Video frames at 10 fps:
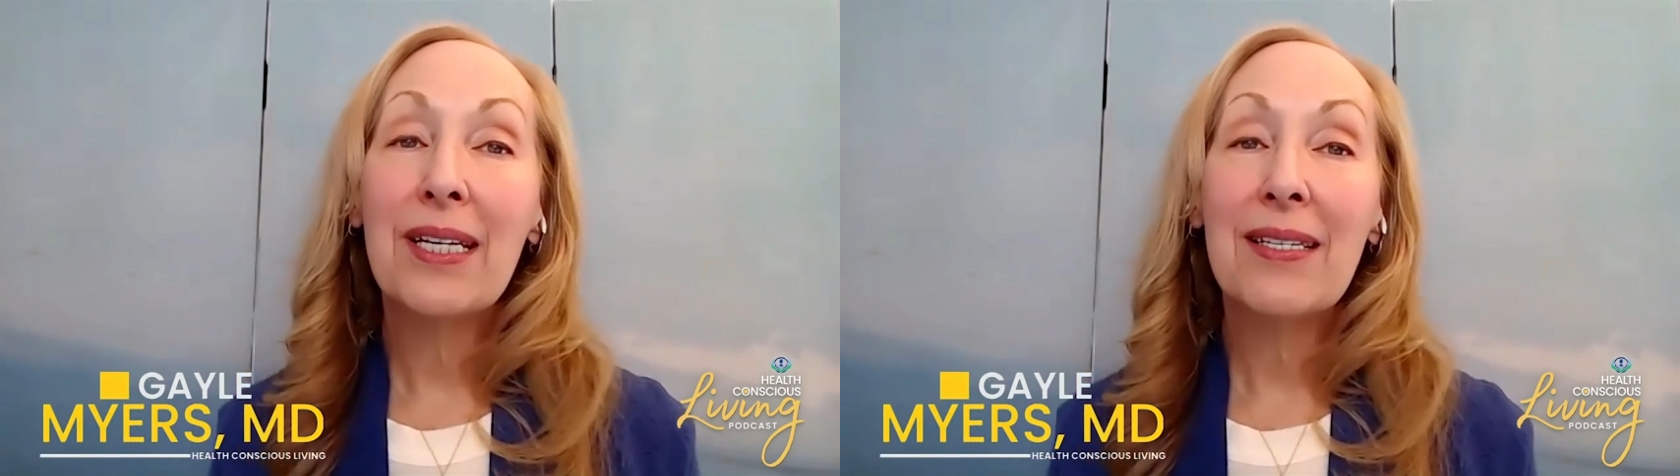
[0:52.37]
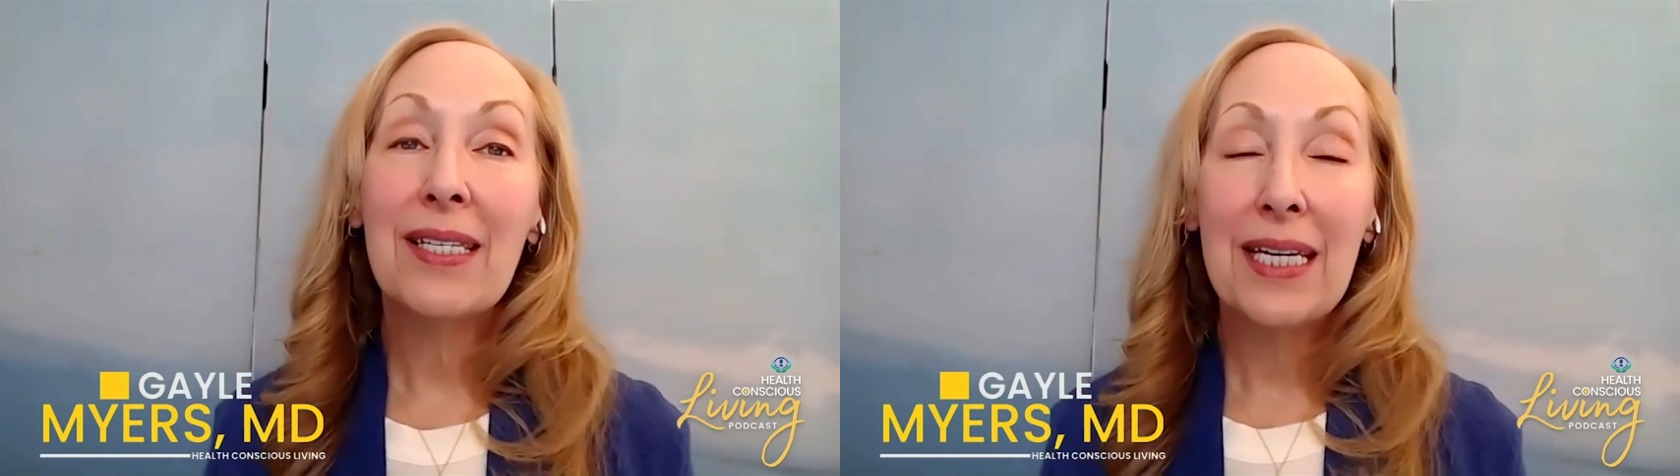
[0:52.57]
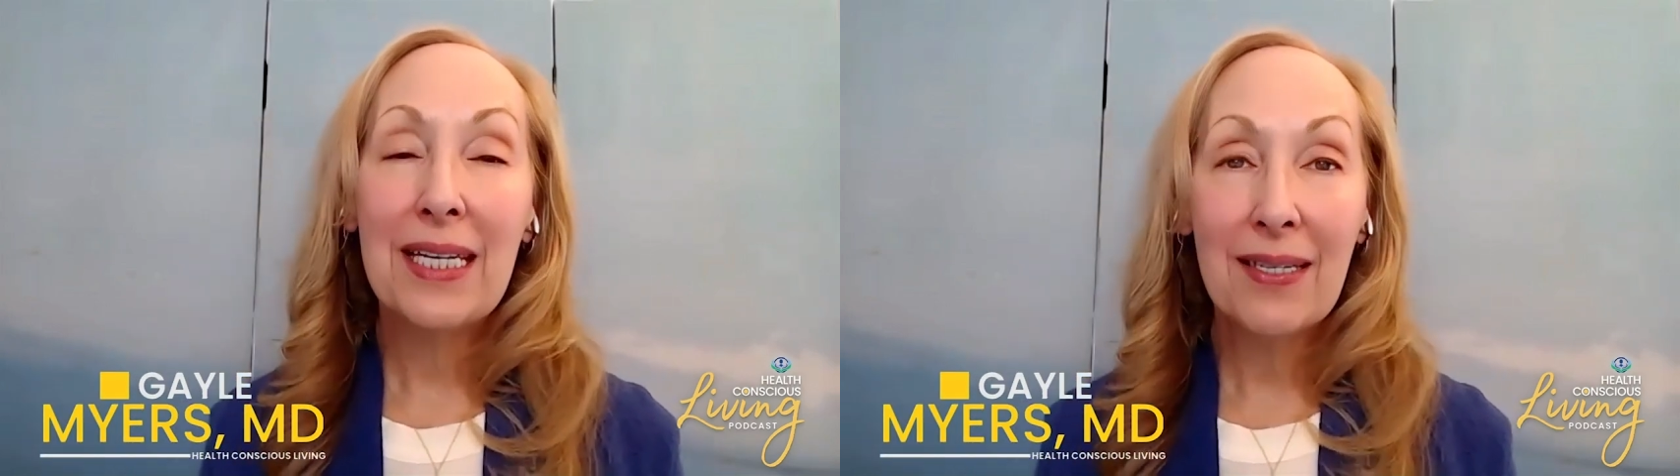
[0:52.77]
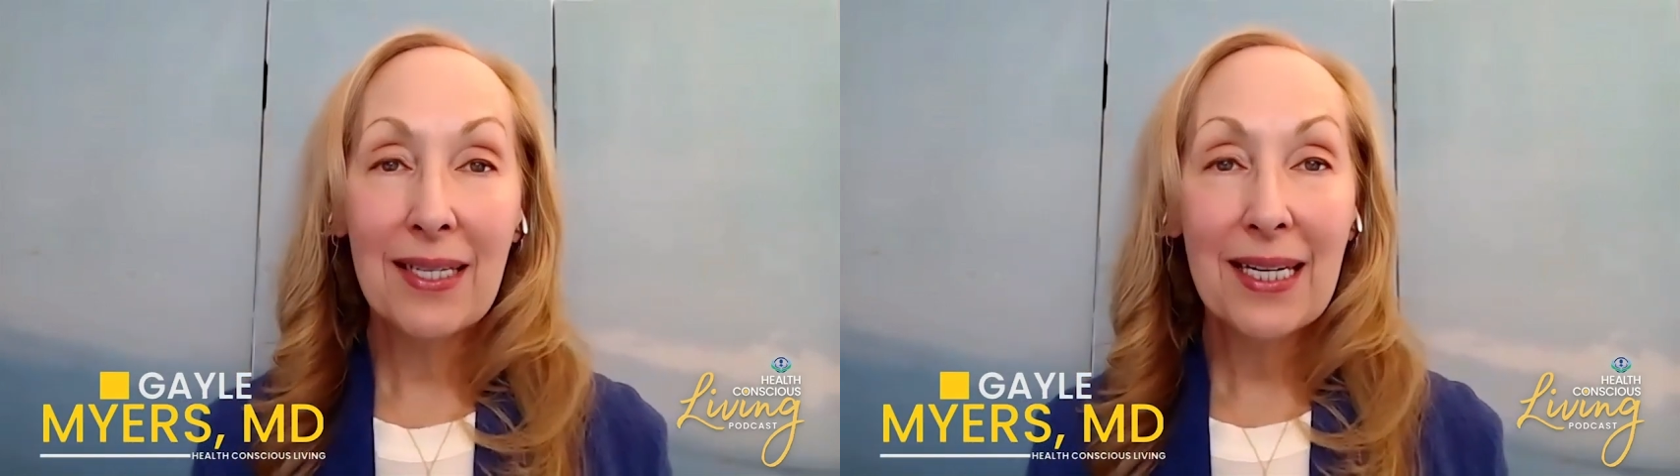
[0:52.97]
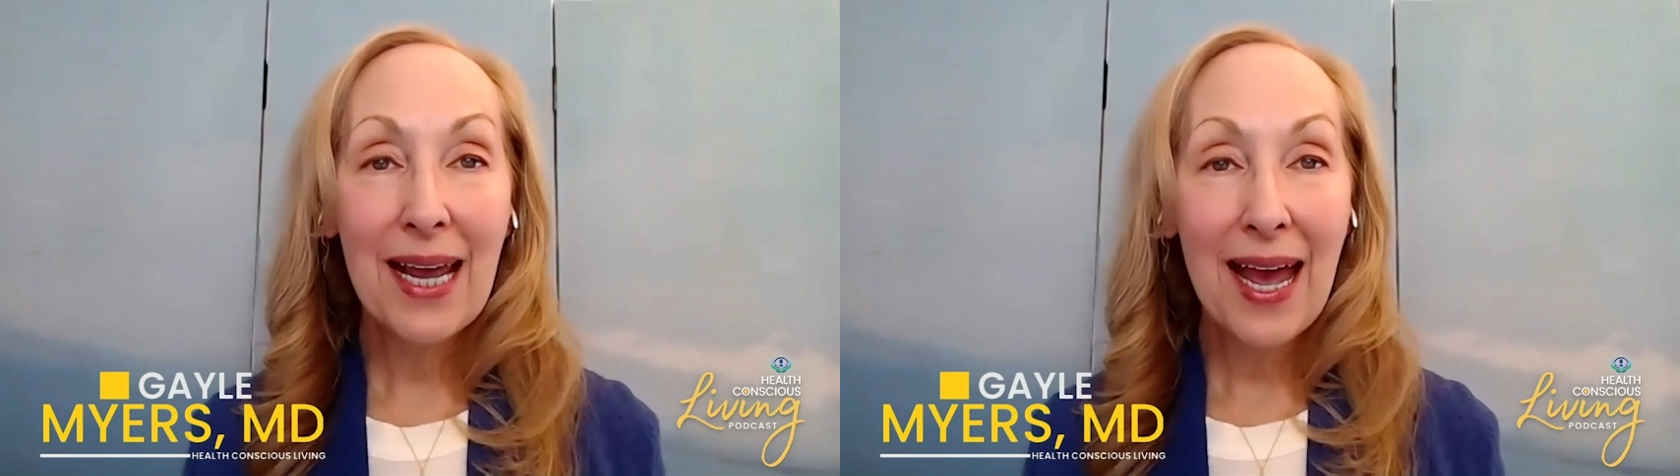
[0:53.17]
is
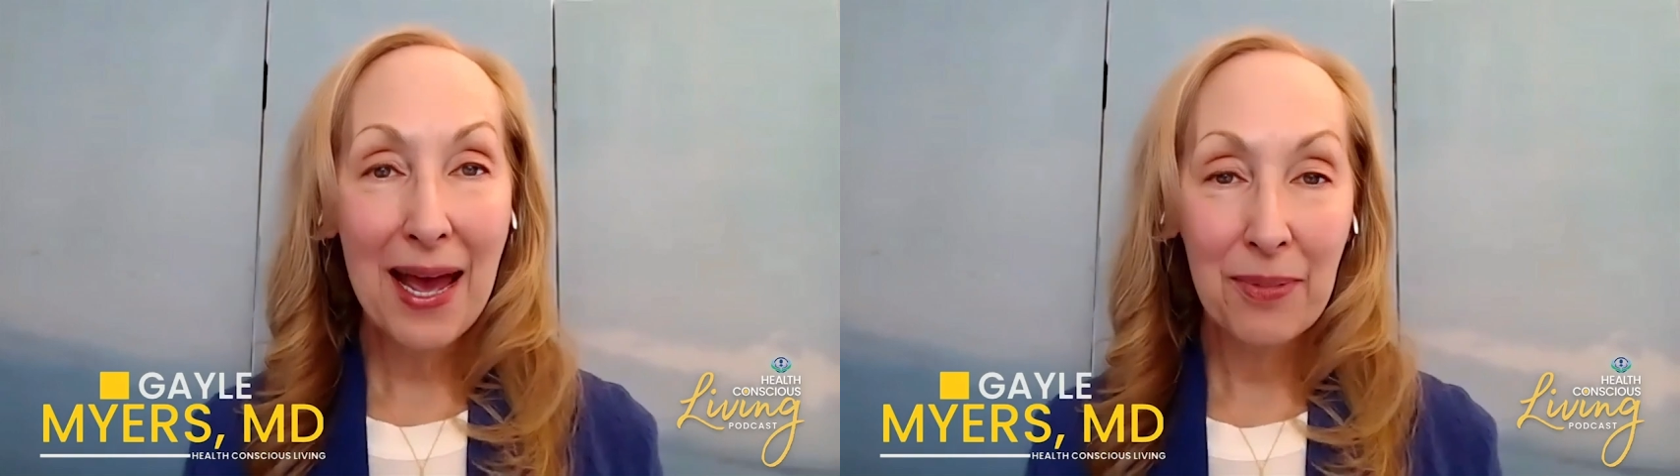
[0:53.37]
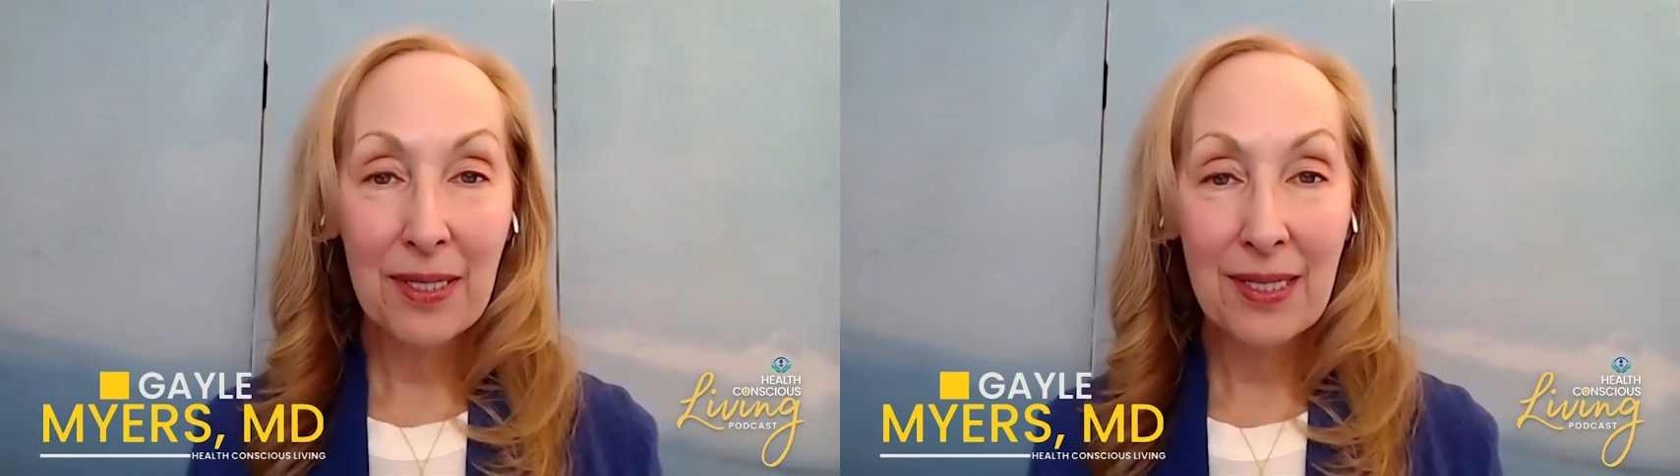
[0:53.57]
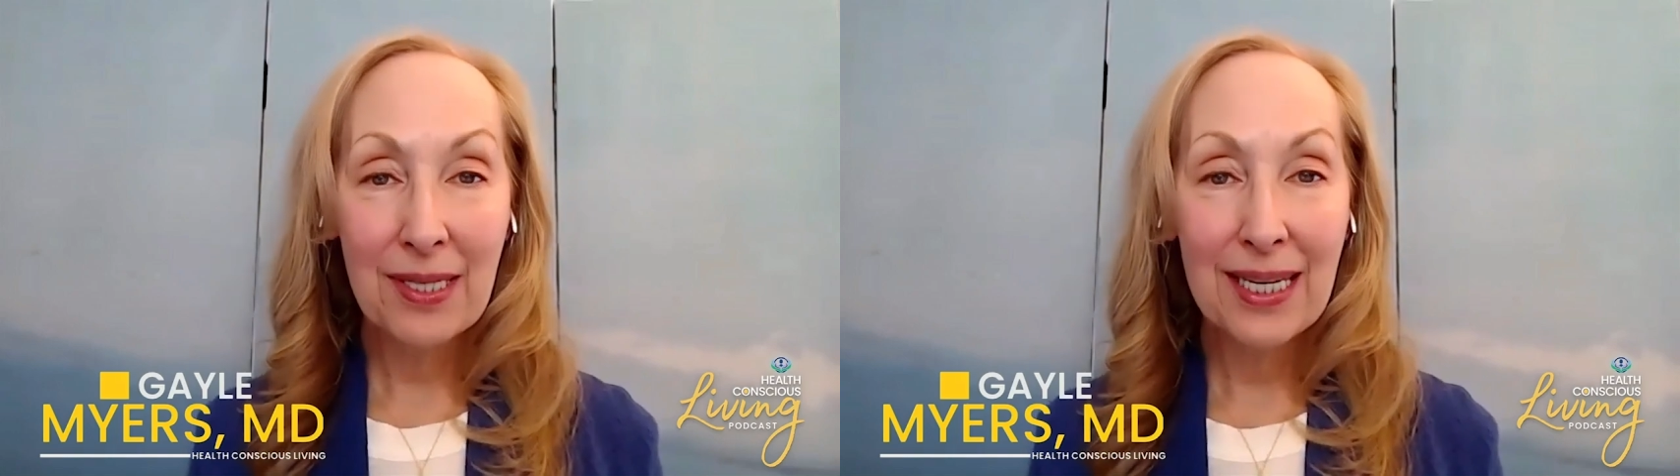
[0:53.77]
Healing Happens